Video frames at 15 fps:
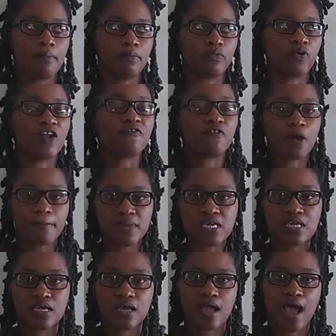well, for
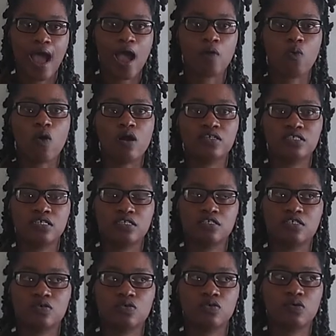me, I wanted
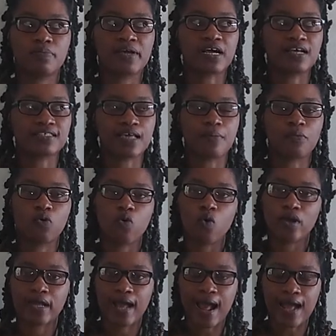to, because I'm
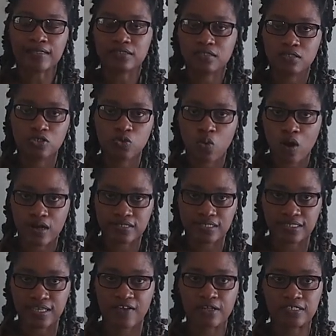going towards the
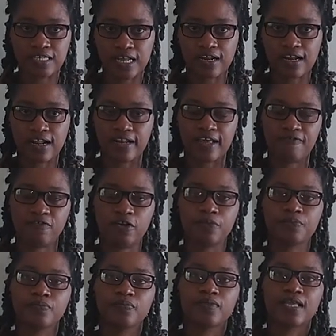cellular level,
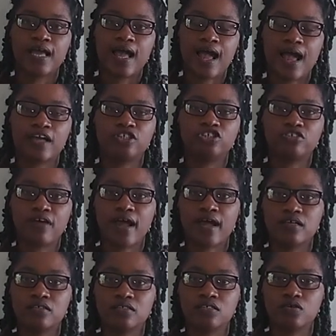I
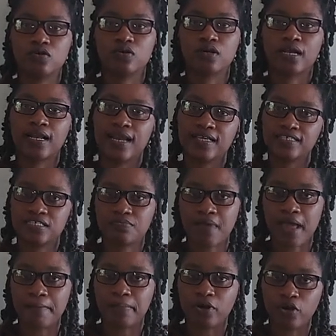tried to cleanse
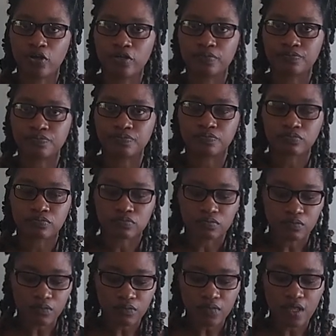my blood,
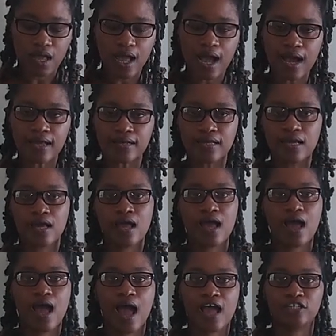and
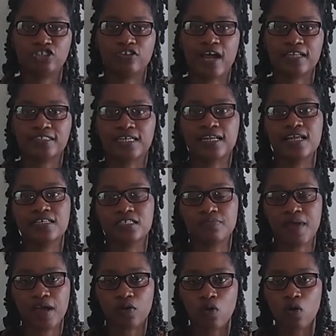I tried to cleanse
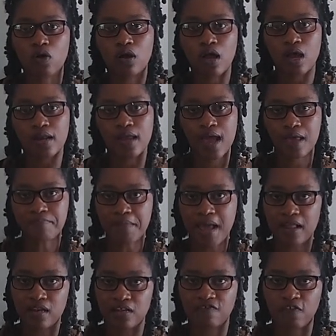my colon and
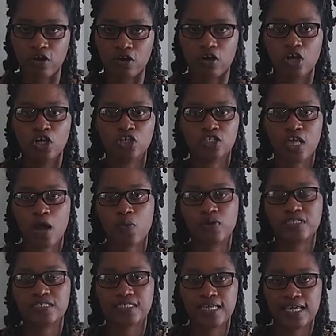my liver. So I
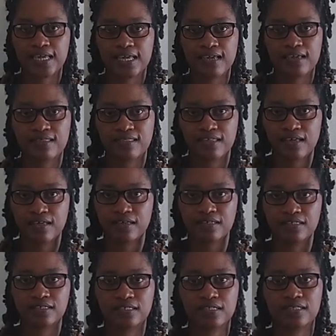was taking
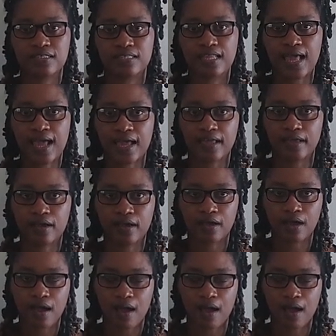things like